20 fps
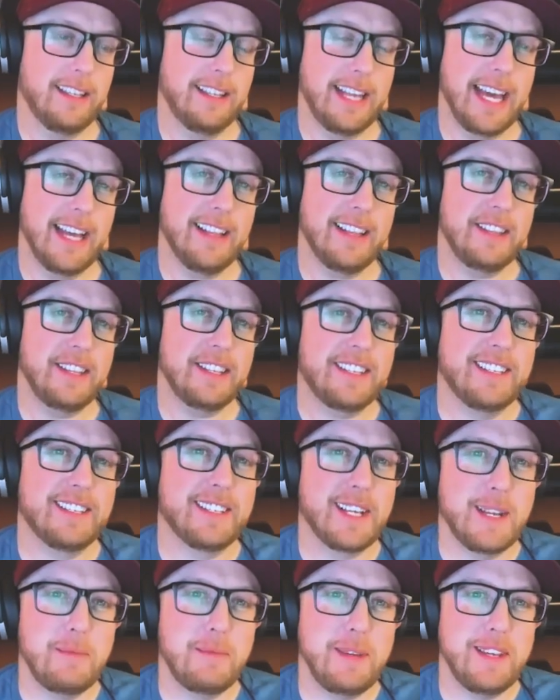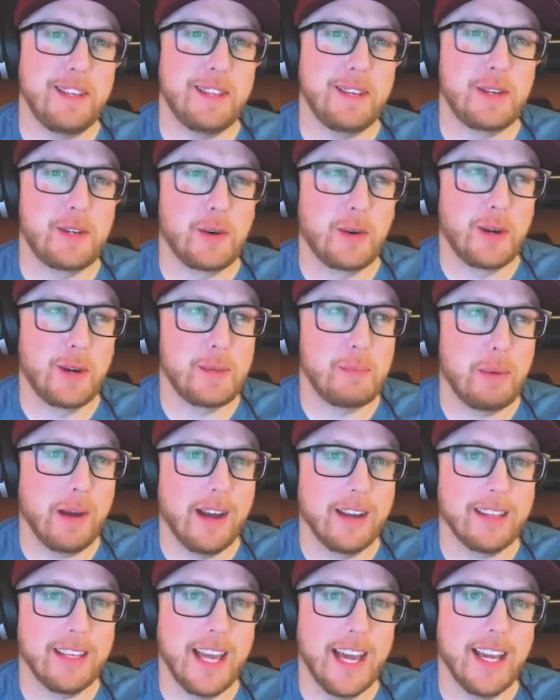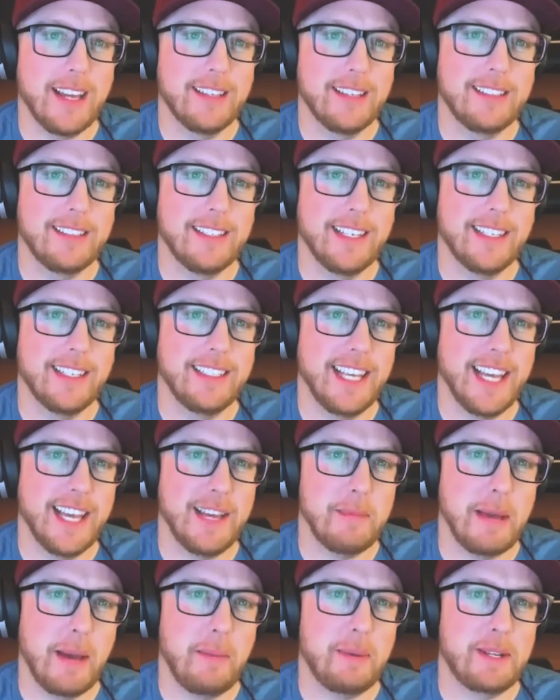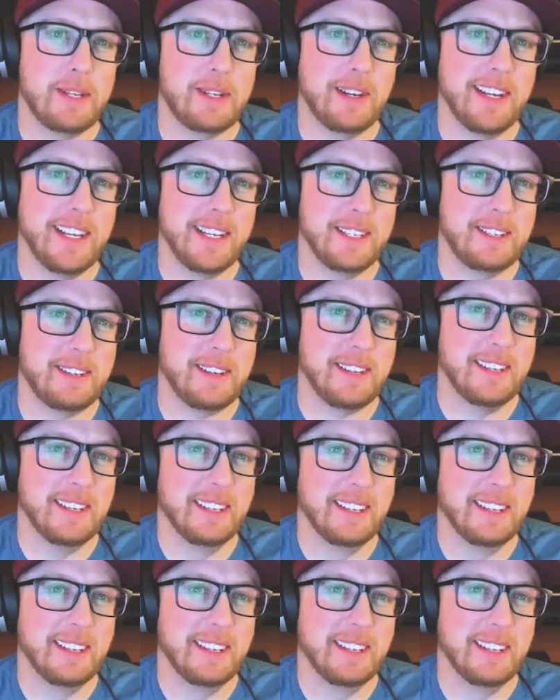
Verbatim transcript: Alan, this is going to be the shortest podcast in I, honestly, aperture history.